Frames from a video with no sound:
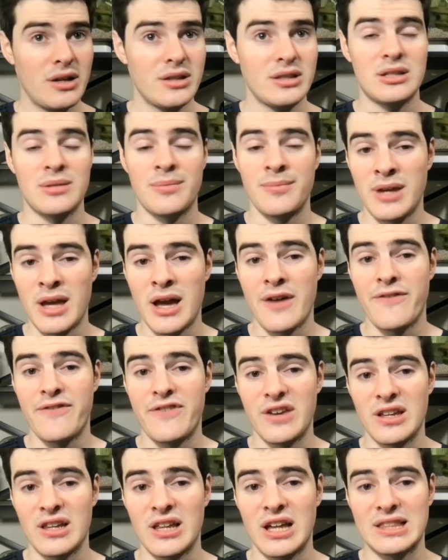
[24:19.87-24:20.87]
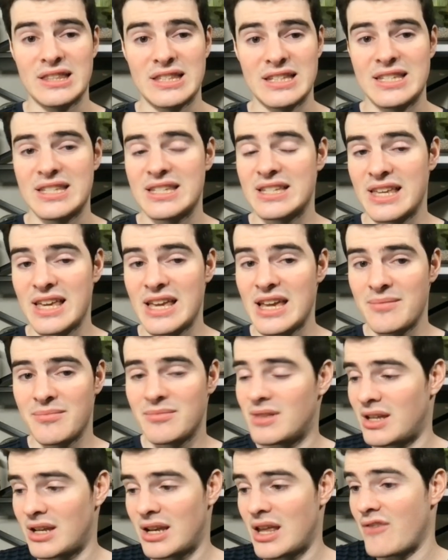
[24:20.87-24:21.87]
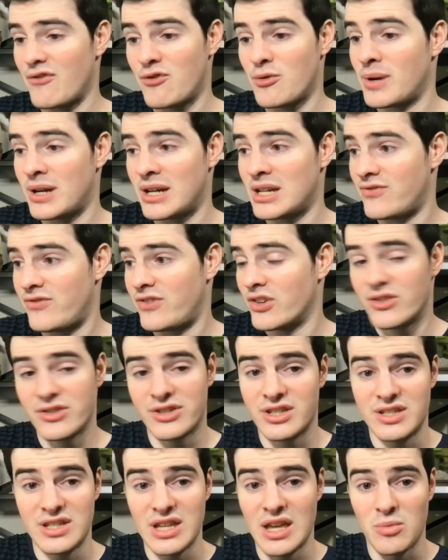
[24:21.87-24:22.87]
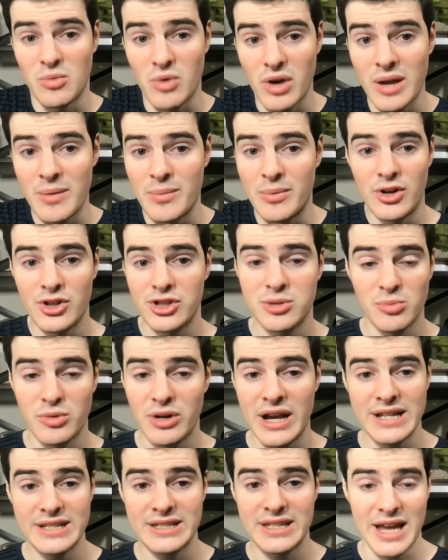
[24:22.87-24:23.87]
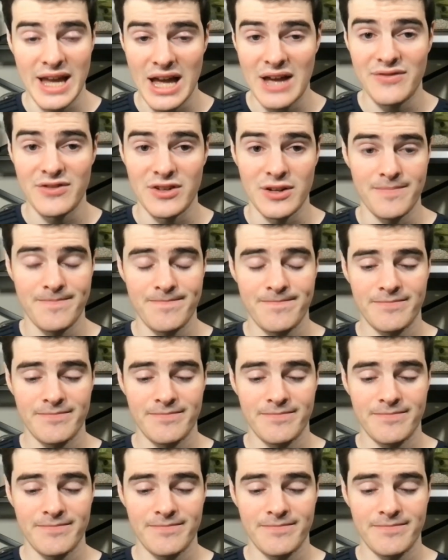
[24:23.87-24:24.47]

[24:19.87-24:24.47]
To me, I feel like this is a game, and everybody feels the same way. Baltimore has to have it.